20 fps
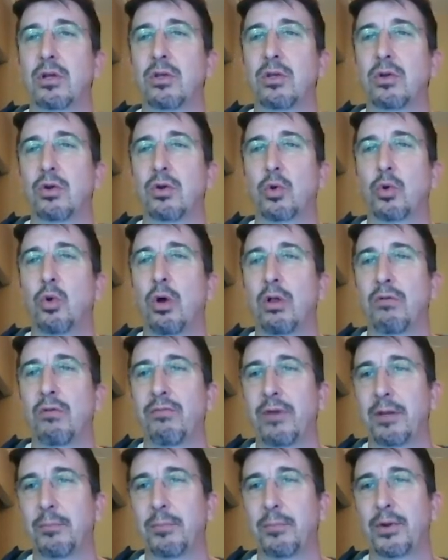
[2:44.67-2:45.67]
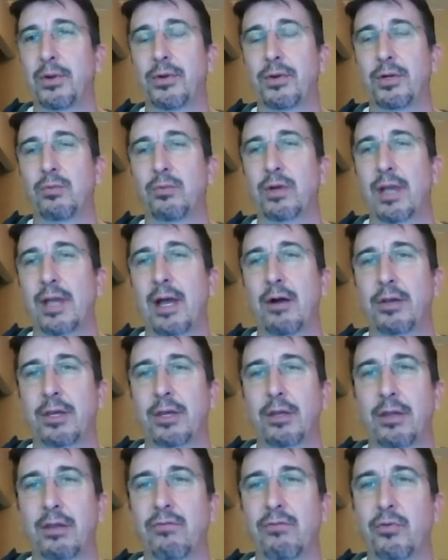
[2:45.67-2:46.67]
Your qualified period will
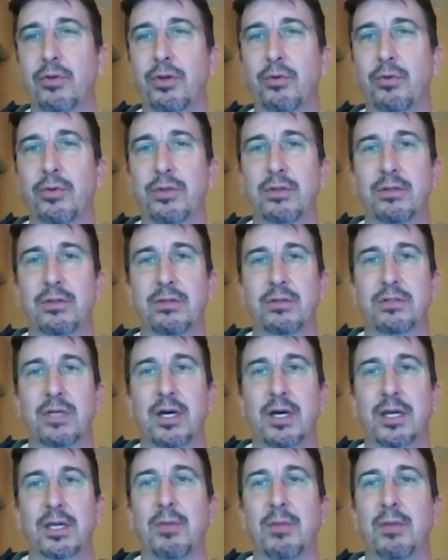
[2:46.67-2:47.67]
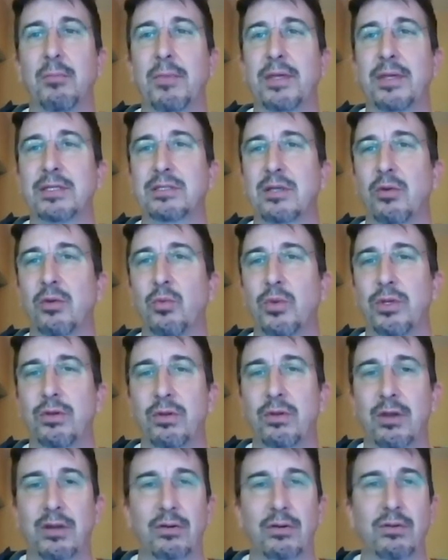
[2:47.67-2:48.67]
calculate for you within the document based on when
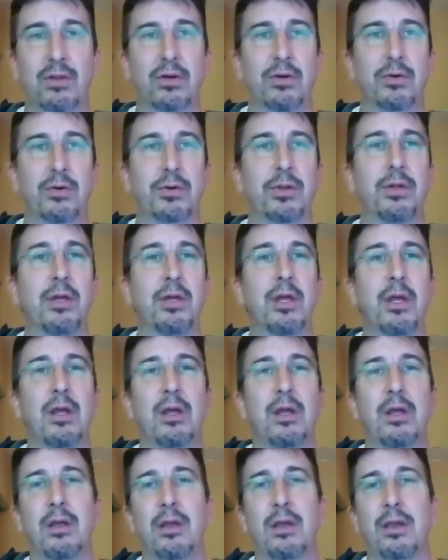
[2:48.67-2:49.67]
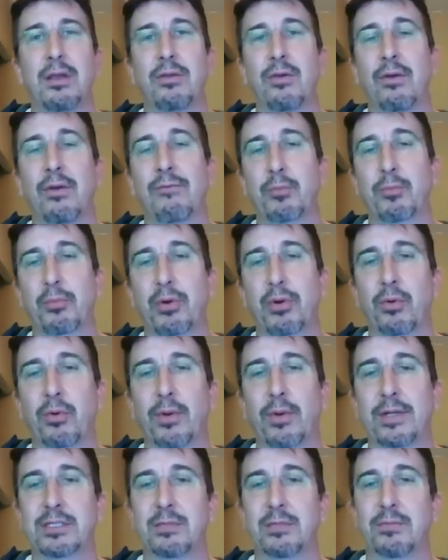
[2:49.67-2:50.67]
you got your loan, and you'll have to
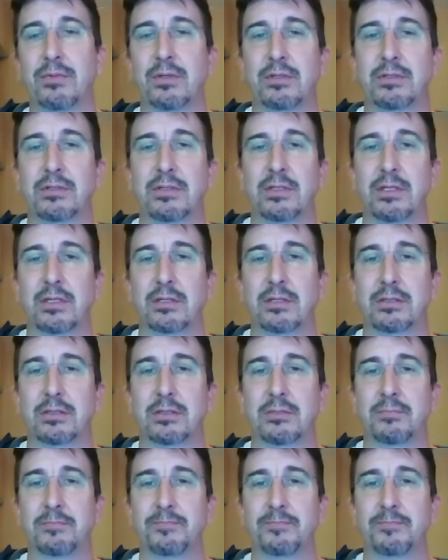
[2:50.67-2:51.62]
prorate some of these things.